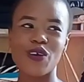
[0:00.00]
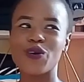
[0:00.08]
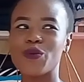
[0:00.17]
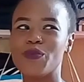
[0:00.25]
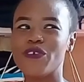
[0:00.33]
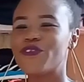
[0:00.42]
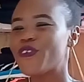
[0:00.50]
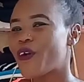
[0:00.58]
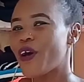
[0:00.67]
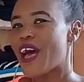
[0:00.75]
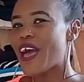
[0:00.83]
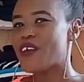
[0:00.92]
So
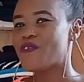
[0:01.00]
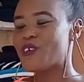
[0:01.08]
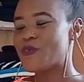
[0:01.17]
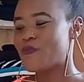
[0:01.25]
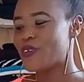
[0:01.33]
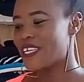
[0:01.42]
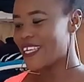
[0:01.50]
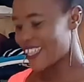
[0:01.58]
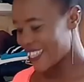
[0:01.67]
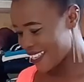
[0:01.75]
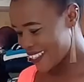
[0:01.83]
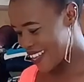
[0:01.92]
before I even
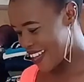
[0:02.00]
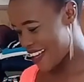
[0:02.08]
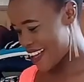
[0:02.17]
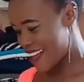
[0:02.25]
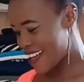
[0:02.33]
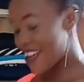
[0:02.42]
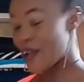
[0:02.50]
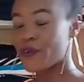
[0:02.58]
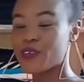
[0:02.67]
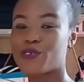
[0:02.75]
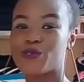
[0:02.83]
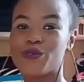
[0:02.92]
begin, I
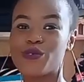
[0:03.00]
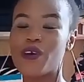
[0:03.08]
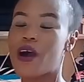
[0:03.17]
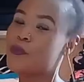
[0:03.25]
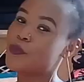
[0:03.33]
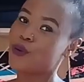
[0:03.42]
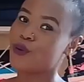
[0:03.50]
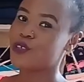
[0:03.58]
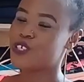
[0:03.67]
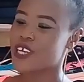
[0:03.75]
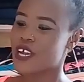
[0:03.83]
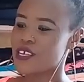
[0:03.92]
want to
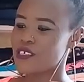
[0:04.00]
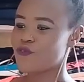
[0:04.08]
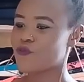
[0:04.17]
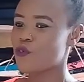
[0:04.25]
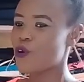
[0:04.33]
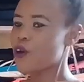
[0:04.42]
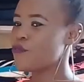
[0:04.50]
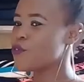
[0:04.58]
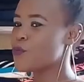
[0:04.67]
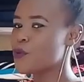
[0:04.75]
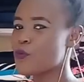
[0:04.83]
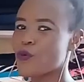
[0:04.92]
apologize for a
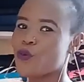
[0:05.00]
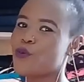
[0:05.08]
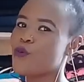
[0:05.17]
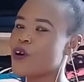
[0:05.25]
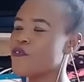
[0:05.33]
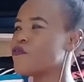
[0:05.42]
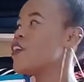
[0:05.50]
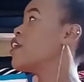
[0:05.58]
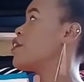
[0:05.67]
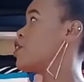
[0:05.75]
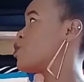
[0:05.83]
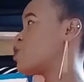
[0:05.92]
few people who
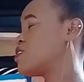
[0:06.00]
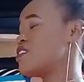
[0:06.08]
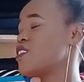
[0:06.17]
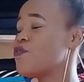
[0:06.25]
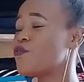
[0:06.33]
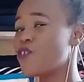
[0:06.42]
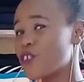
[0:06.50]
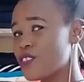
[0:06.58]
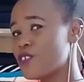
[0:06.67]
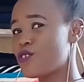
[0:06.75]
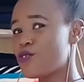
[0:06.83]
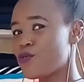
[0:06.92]
have requested for
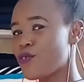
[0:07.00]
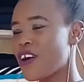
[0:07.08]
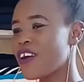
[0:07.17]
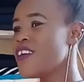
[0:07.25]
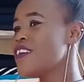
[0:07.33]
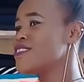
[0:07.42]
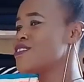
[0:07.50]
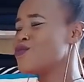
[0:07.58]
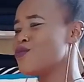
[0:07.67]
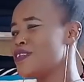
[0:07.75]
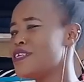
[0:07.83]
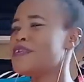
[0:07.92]
this tour.
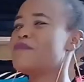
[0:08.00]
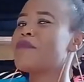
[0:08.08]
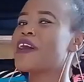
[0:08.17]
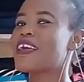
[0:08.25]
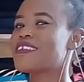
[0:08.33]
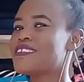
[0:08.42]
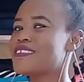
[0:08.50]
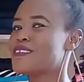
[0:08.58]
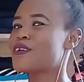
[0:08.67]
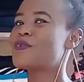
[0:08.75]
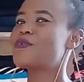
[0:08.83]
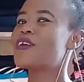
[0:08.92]
Sijui nini mbaya
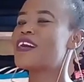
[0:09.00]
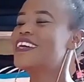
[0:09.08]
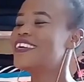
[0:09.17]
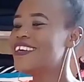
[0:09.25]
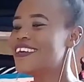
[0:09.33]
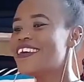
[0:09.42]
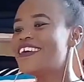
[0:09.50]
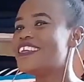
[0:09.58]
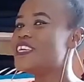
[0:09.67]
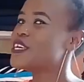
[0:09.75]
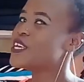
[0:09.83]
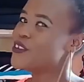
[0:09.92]
sijakuwa
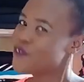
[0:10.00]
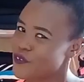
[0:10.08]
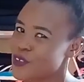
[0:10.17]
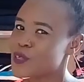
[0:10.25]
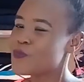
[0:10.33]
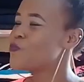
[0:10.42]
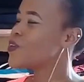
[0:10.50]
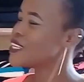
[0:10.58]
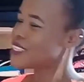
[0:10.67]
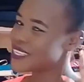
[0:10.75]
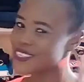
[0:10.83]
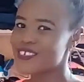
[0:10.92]
nikifilm,
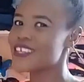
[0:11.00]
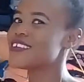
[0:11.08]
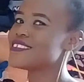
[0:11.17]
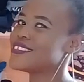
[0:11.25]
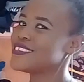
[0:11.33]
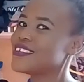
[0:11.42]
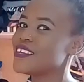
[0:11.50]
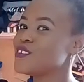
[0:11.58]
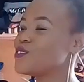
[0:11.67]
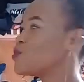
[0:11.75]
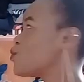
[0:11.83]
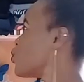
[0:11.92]
but today is the day,
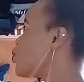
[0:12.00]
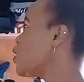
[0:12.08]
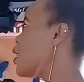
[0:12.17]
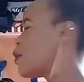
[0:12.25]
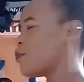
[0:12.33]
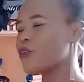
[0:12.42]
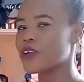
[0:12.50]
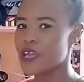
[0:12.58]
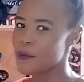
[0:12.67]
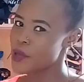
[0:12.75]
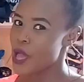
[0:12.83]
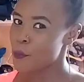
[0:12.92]
so
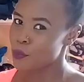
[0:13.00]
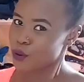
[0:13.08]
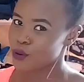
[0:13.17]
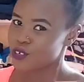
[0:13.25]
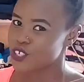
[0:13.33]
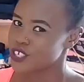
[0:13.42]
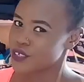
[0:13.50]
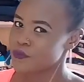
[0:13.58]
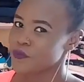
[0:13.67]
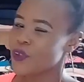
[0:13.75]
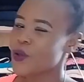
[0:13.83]
okay, my apology.